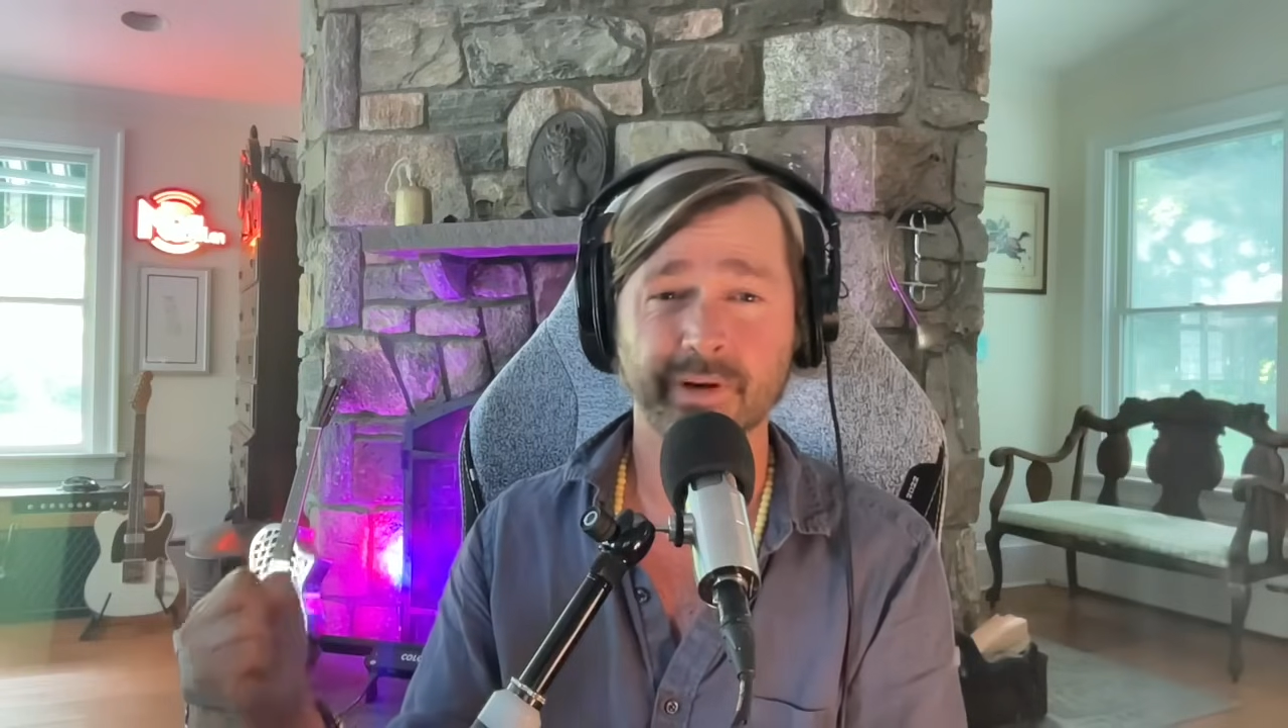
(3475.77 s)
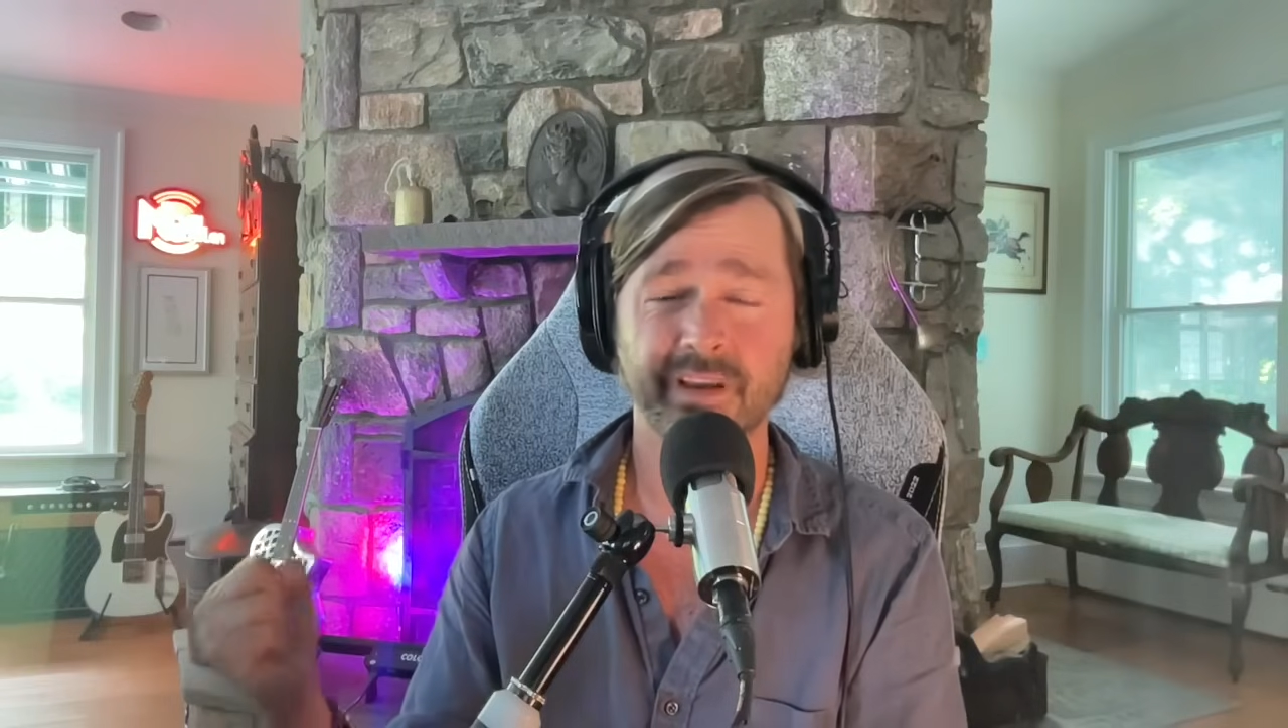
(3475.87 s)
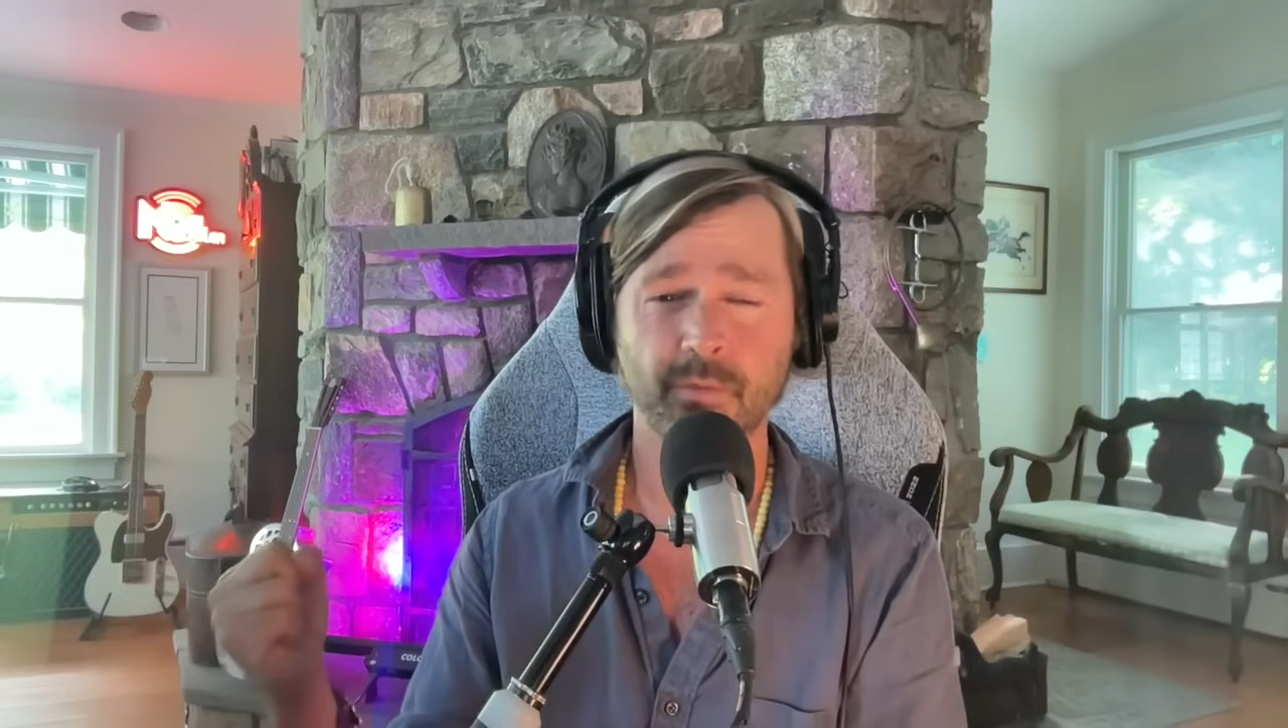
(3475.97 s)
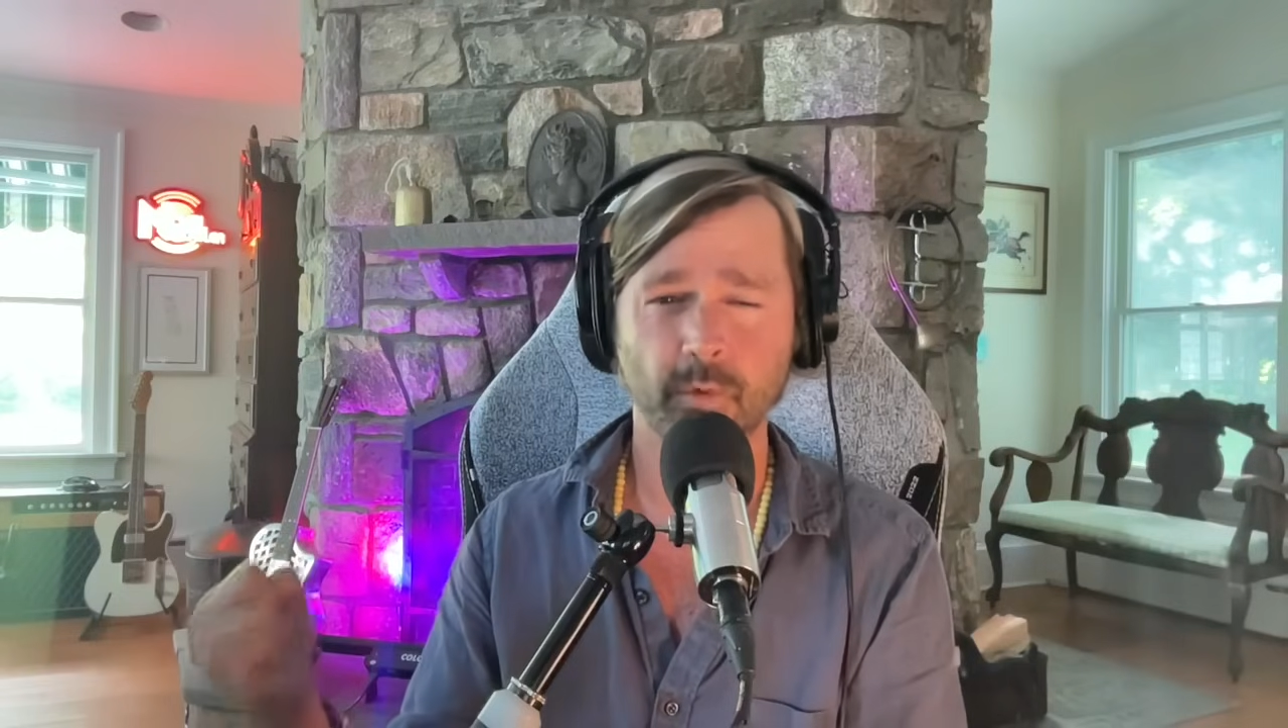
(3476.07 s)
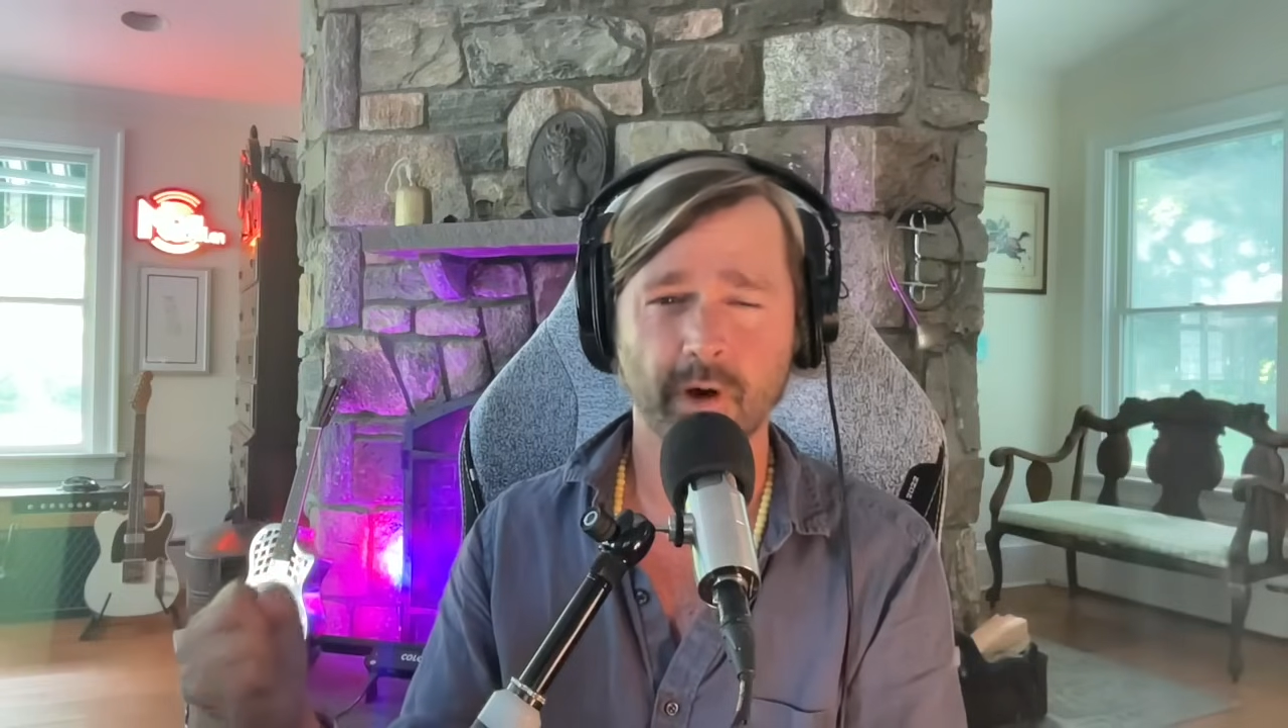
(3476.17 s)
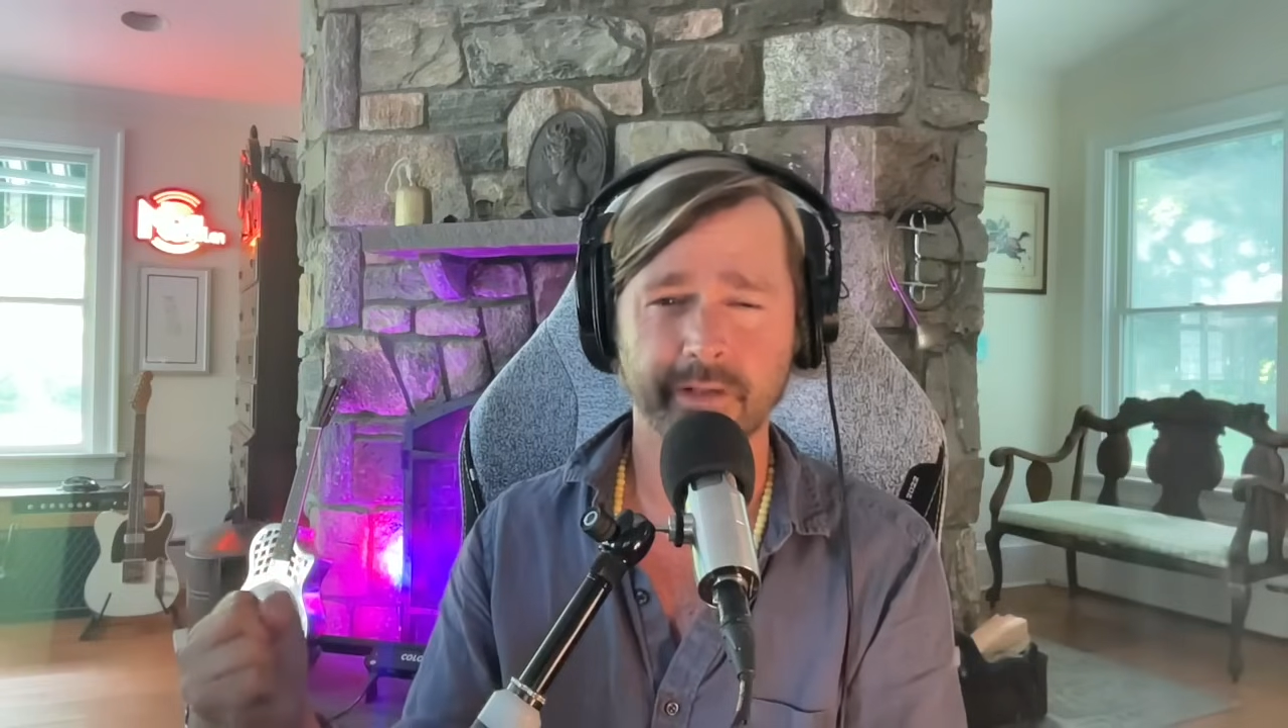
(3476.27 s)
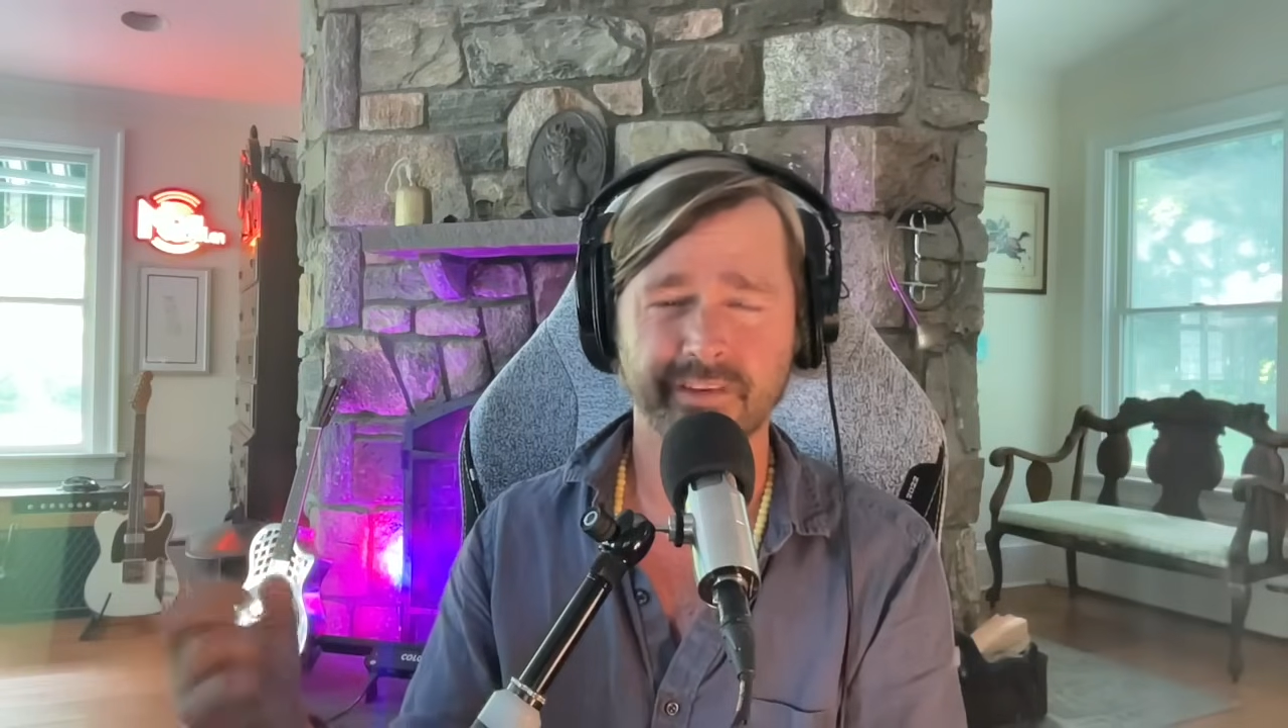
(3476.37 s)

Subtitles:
he wants.